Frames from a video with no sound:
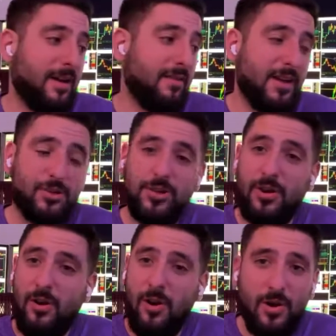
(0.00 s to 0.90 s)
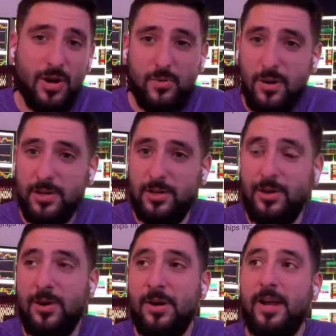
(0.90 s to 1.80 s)
eventually they're all going to want to
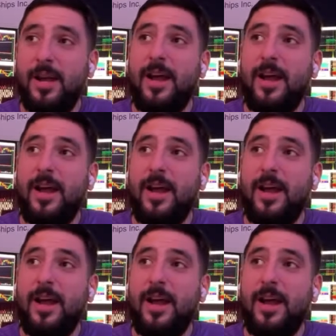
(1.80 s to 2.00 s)
learn